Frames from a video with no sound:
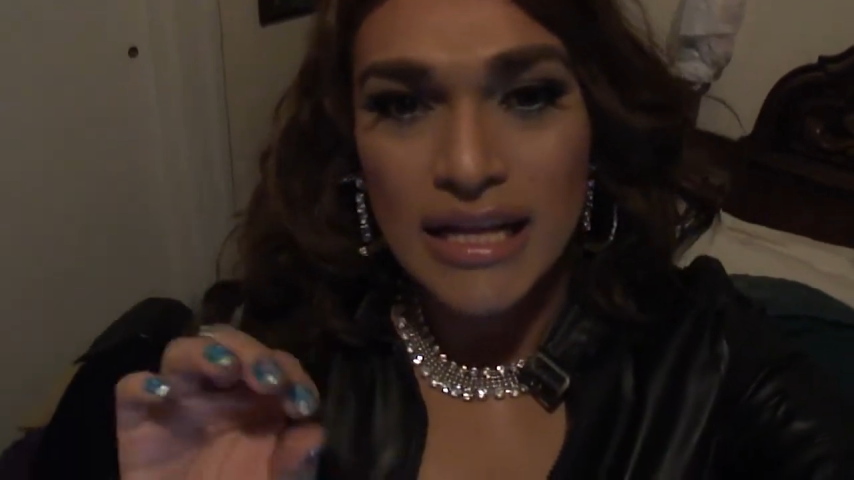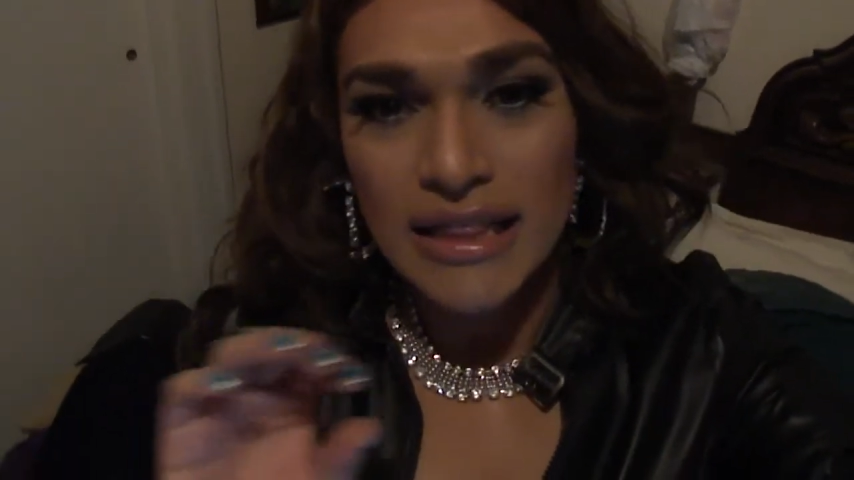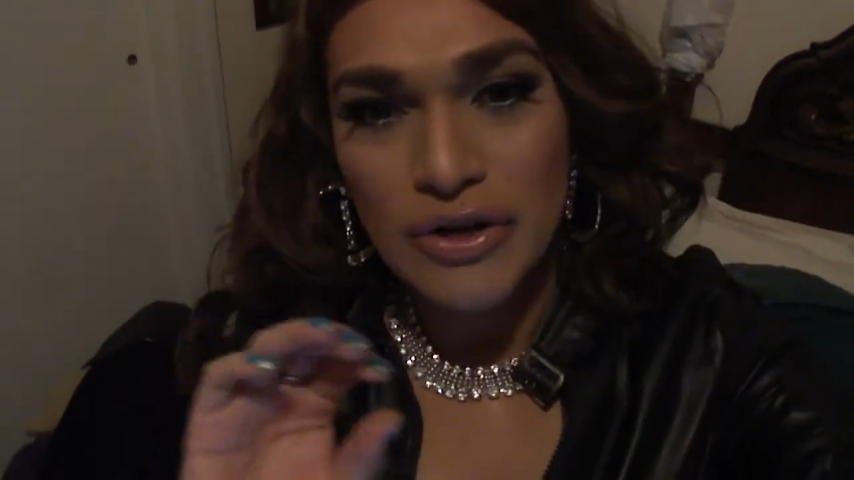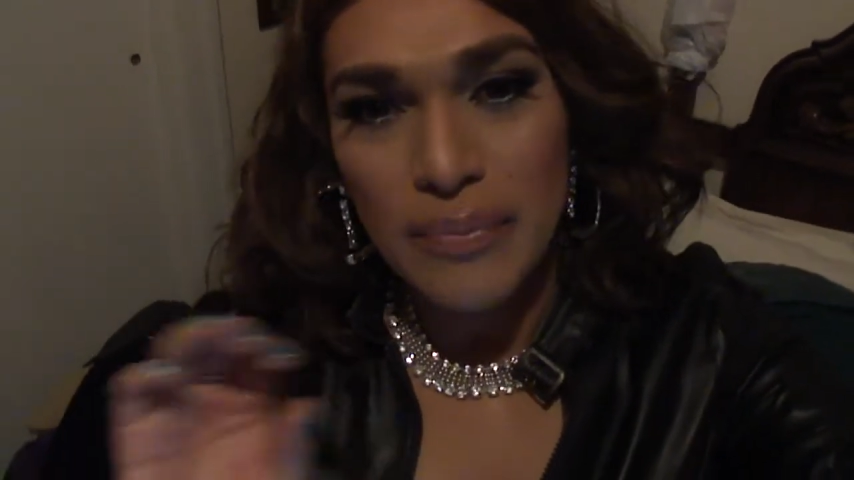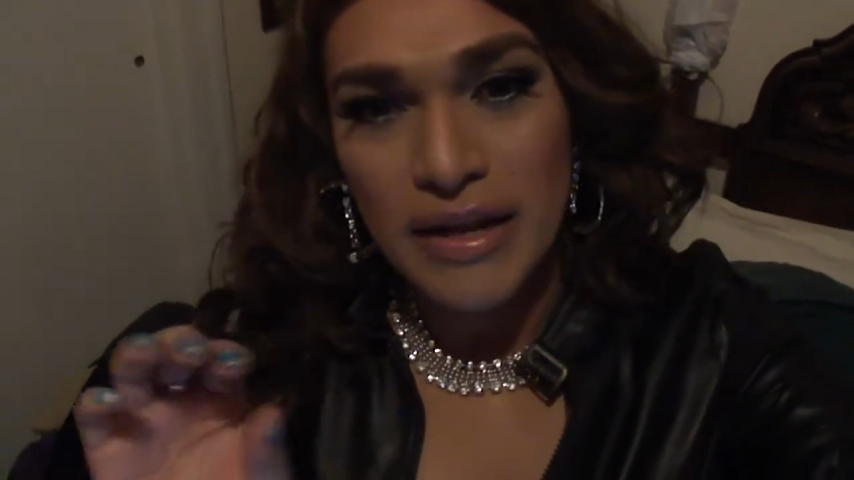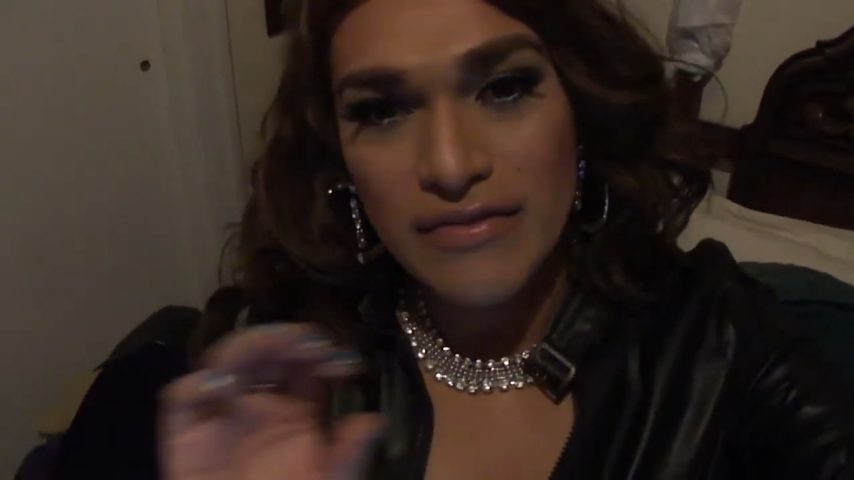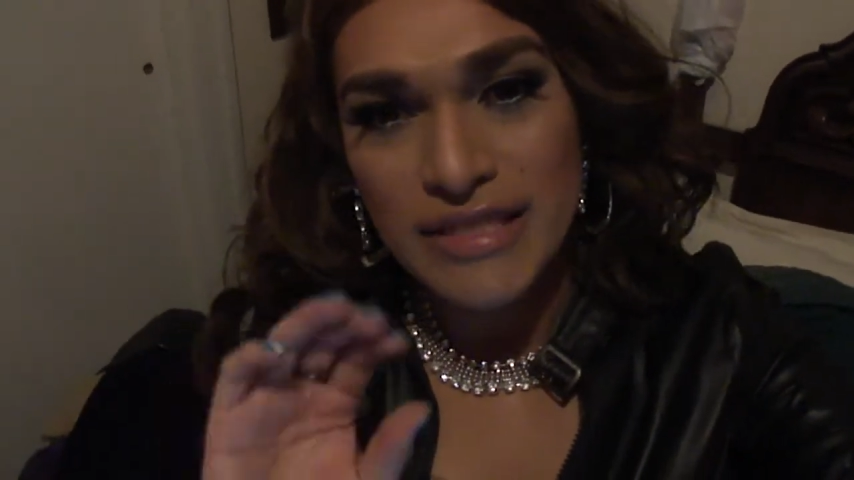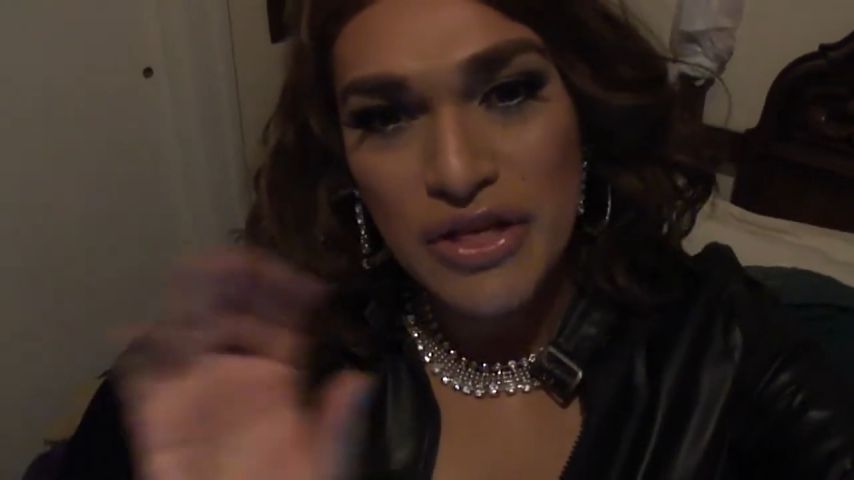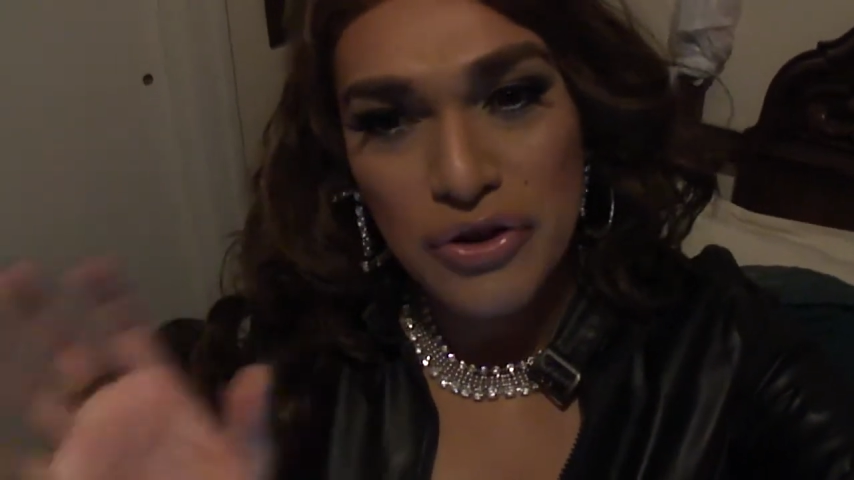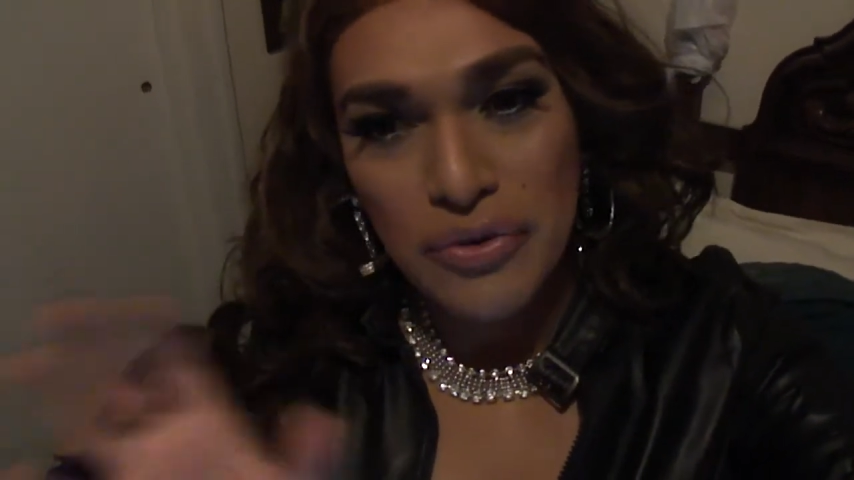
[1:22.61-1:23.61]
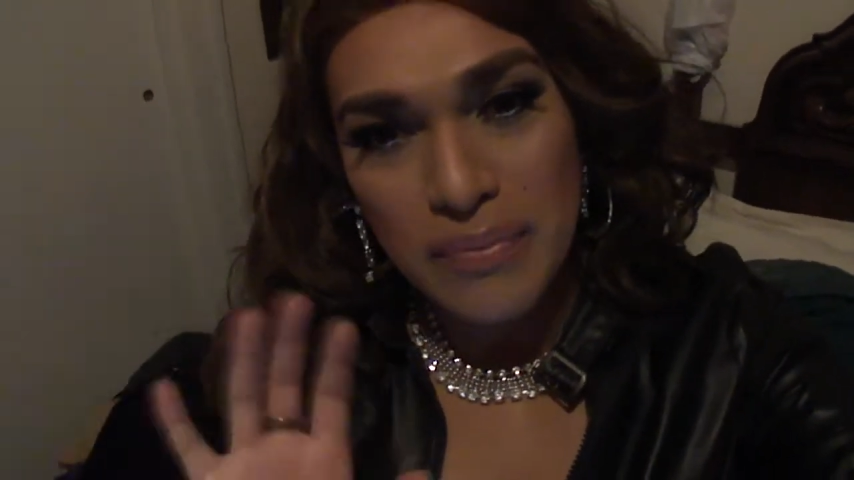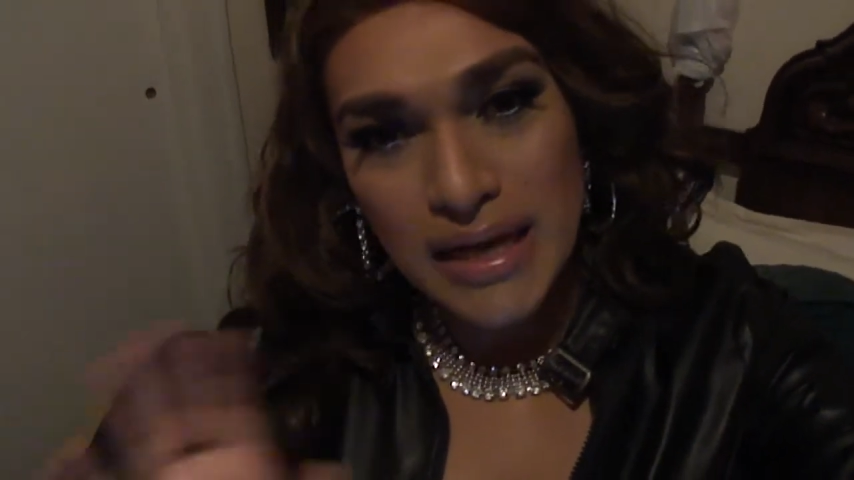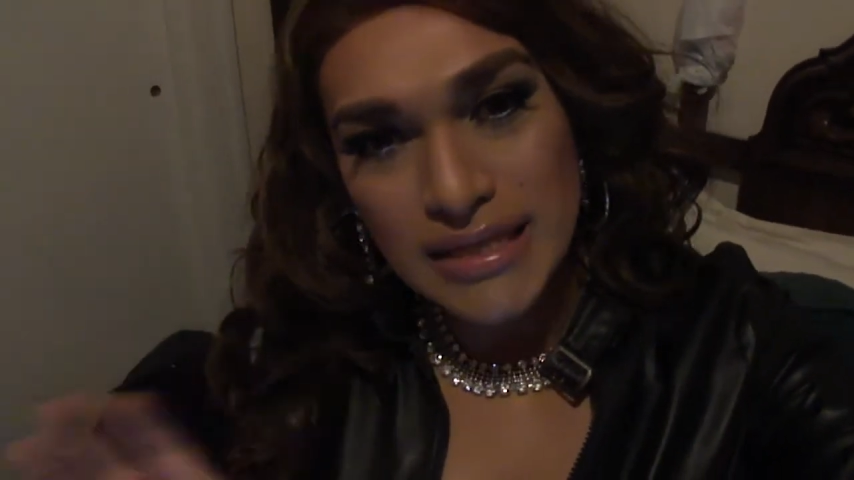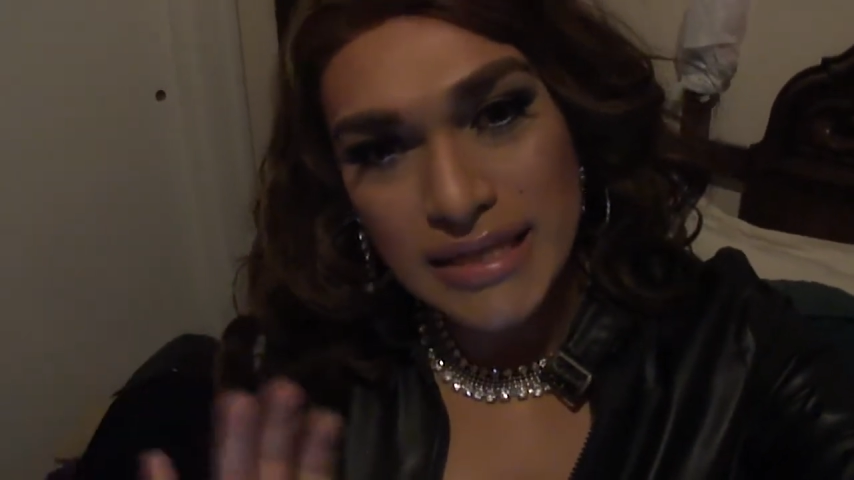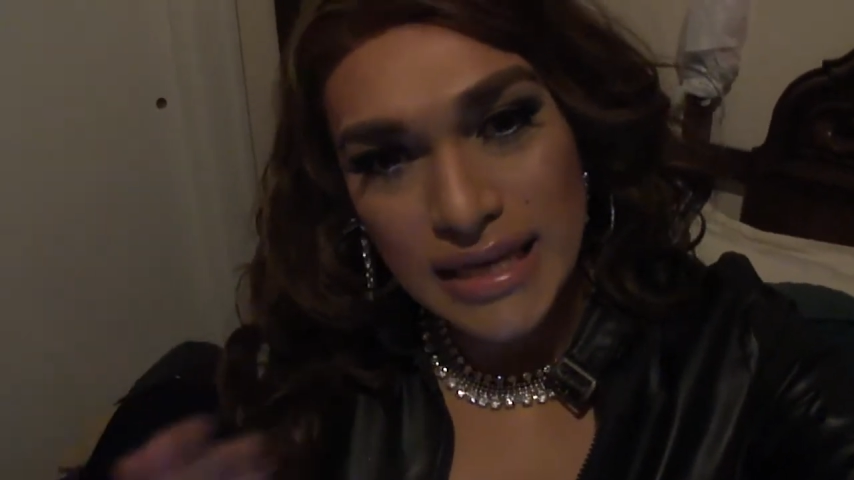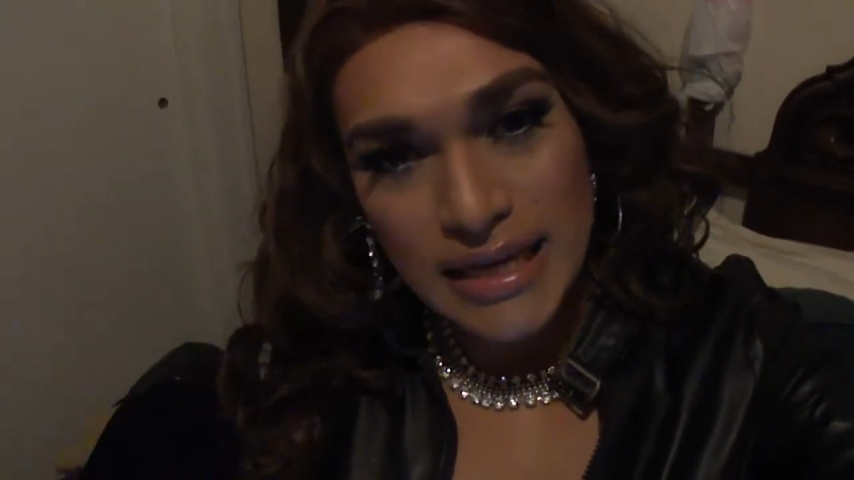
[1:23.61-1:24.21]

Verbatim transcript: little bit of digital mixing